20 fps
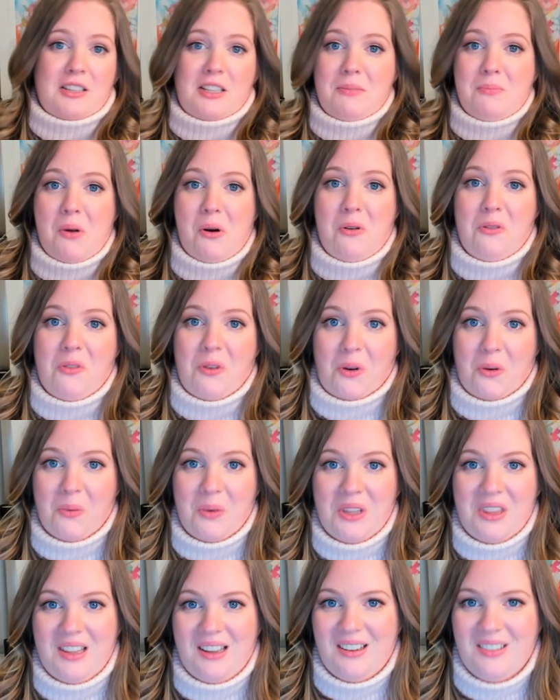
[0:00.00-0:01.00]
them over
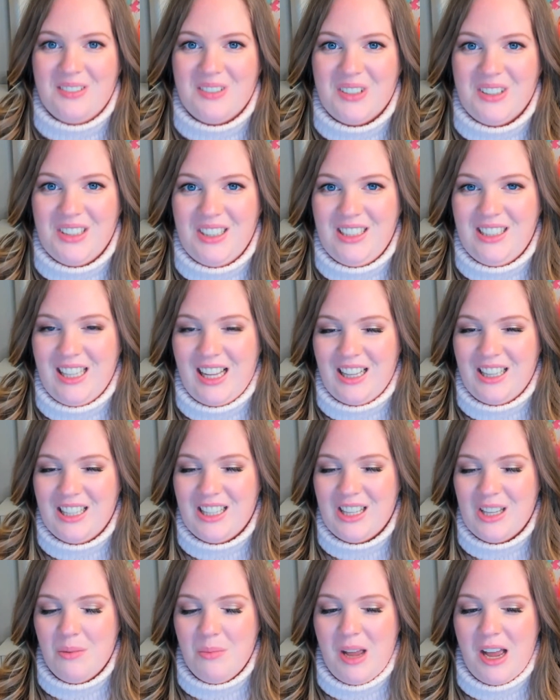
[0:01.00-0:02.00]
without really telling
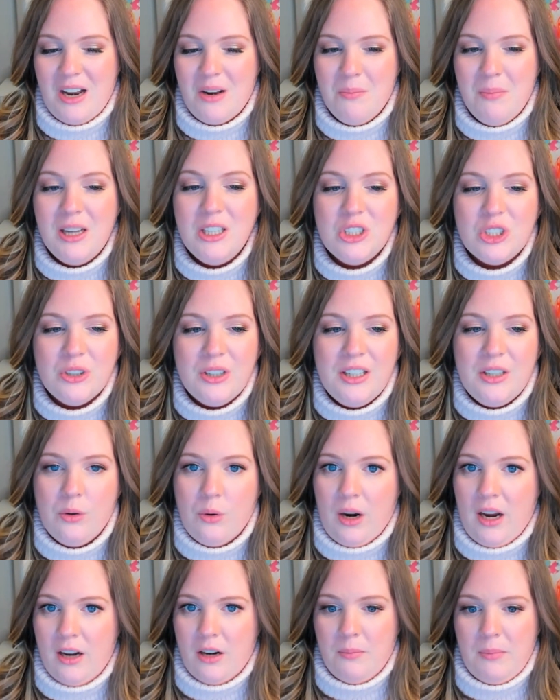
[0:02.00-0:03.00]
them how to measure it or
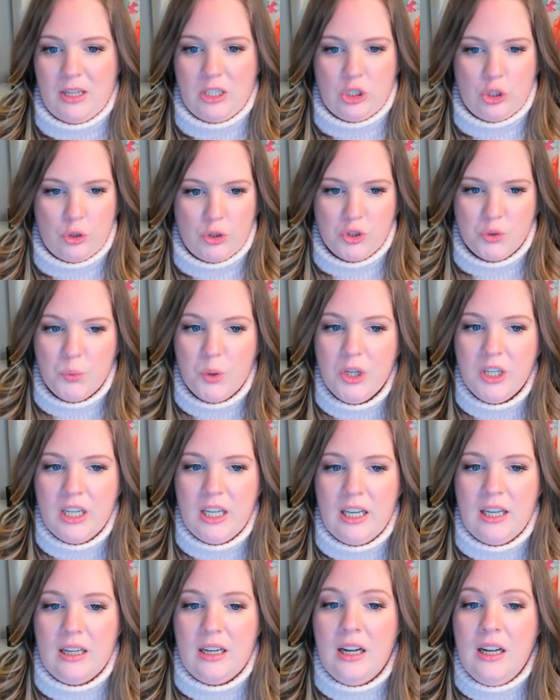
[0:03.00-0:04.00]
how to make sure it's
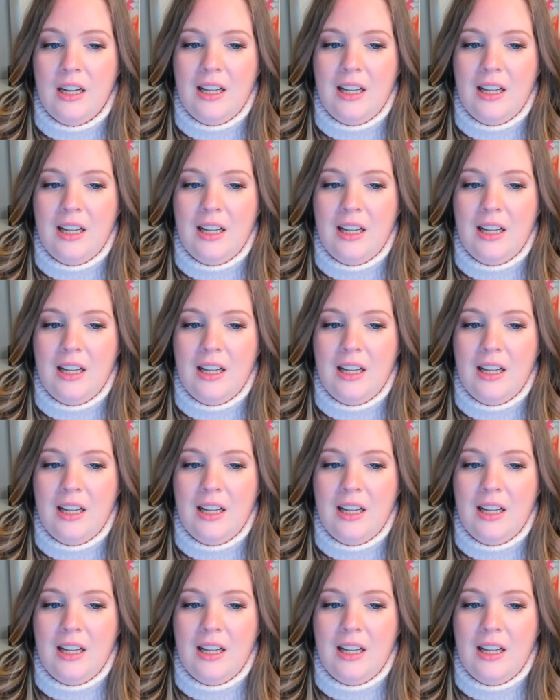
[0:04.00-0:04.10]
working,